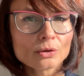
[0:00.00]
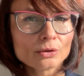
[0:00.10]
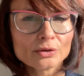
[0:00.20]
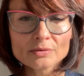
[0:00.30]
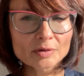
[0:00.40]

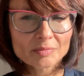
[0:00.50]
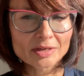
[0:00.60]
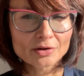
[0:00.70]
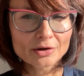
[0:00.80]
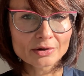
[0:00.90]
You don't want to be
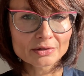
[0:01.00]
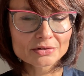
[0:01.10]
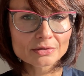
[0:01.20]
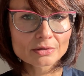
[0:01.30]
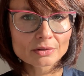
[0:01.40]

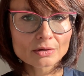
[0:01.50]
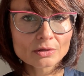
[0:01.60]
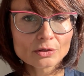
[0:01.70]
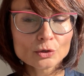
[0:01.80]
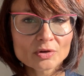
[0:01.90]
hurt.
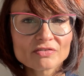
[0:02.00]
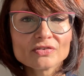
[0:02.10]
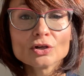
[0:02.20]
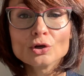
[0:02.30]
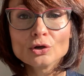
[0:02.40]
You want to
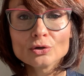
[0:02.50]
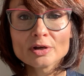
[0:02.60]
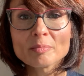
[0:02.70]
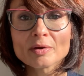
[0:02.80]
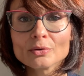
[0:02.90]
feel good
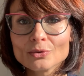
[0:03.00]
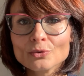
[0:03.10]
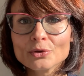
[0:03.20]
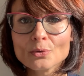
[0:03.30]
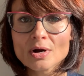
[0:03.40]
about who
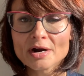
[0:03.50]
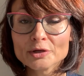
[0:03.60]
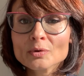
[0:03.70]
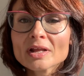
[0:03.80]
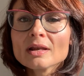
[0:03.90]
you are. You
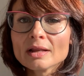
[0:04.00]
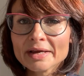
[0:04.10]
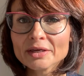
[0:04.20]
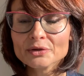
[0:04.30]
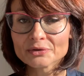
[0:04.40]
want to
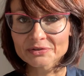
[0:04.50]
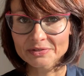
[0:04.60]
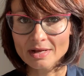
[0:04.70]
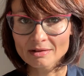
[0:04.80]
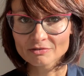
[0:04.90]
like
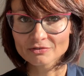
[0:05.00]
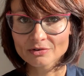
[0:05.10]
yourself.